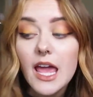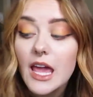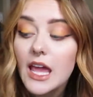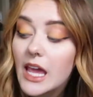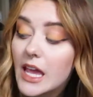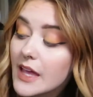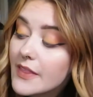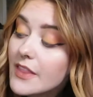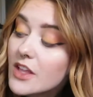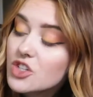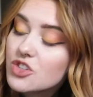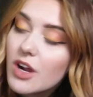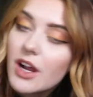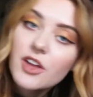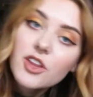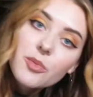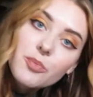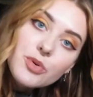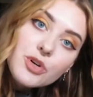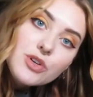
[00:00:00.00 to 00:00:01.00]
and then try
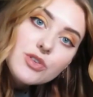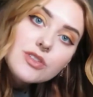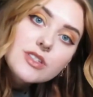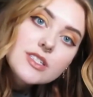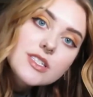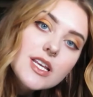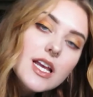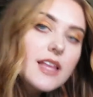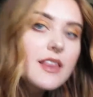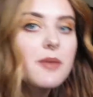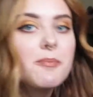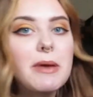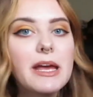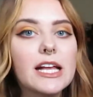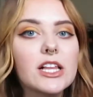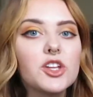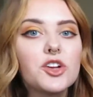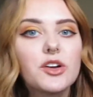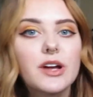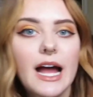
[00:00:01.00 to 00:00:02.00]
on the boots and then make a
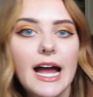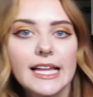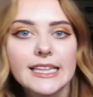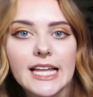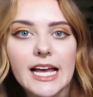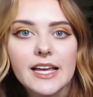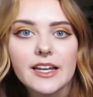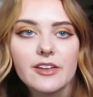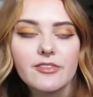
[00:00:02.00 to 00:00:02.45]
little cut line